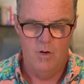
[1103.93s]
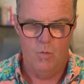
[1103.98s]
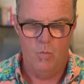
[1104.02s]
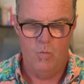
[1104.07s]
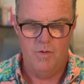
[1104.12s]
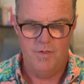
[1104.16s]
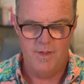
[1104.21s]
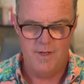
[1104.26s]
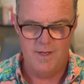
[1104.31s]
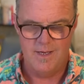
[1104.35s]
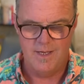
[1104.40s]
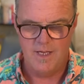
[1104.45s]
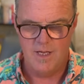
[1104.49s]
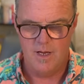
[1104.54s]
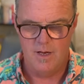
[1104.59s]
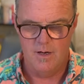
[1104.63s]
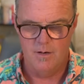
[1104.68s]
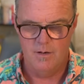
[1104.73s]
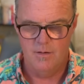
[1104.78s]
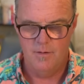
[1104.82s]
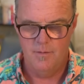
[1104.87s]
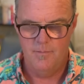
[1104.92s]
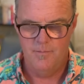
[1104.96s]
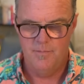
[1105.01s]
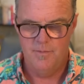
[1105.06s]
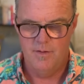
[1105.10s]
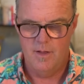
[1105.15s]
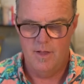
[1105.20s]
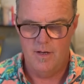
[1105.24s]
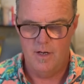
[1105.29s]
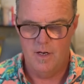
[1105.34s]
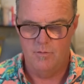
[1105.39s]
within a year
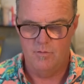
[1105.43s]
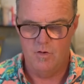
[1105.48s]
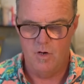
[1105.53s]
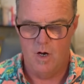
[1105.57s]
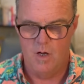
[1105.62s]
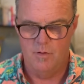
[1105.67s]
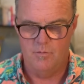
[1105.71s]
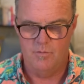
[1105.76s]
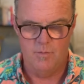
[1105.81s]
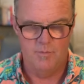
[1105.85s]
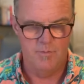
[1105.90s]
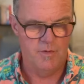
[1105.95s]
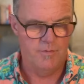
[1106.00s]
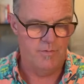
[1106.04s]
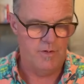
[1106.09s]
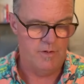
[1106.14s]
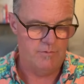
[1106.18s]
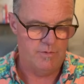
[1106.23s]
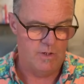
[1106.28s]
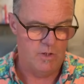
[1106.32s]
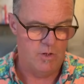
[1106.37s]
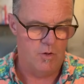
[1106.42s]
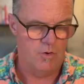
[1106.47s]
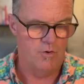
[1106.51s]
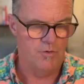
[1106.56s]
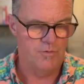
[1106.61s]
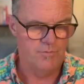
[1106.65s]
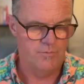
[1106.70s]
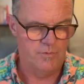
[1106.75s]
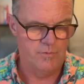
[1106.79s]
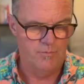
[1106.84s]
and have gone from the $50,